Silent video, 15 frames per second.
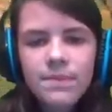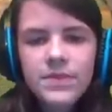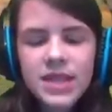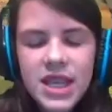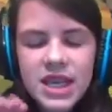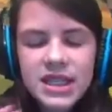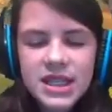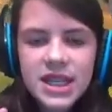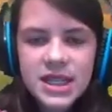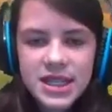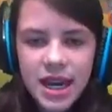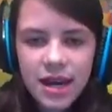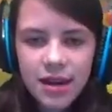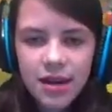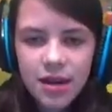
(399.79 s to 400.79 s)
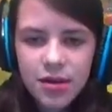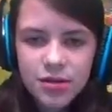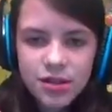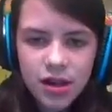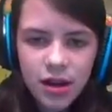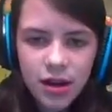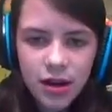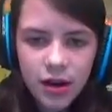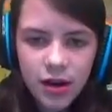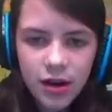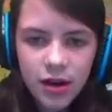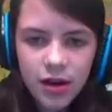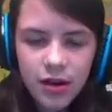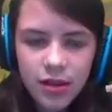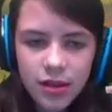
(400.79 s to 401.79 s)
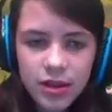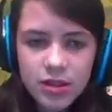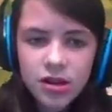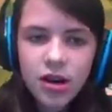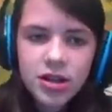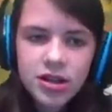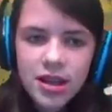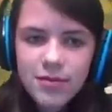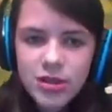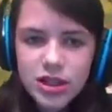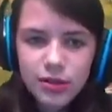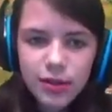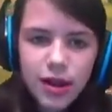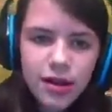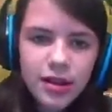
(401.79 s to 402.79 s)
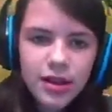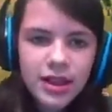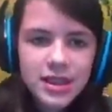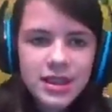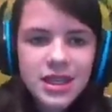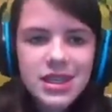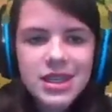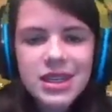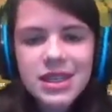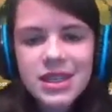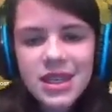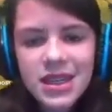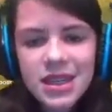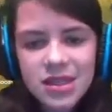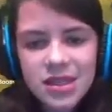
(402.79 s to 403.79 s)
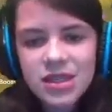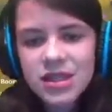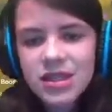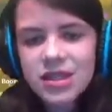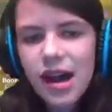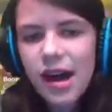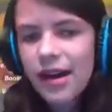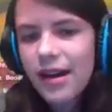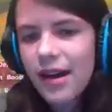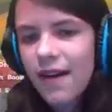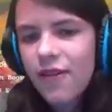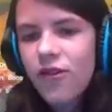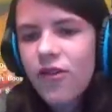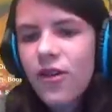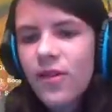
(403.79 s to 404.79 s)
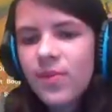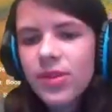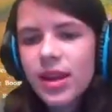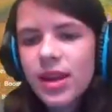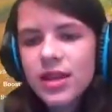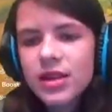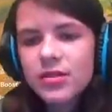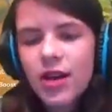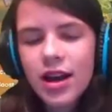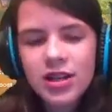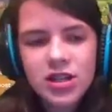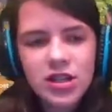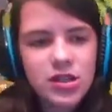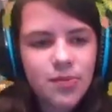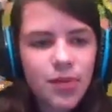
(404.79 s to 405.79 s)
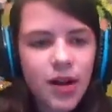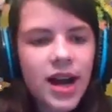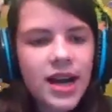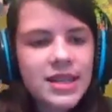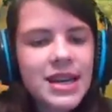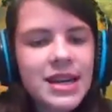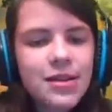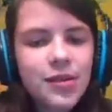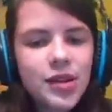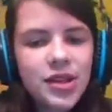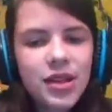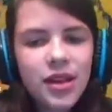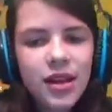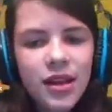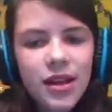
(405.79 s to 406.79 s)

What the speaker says: distance that it goes the charge time is too long and the distance is just not enough to actually surprise anyone.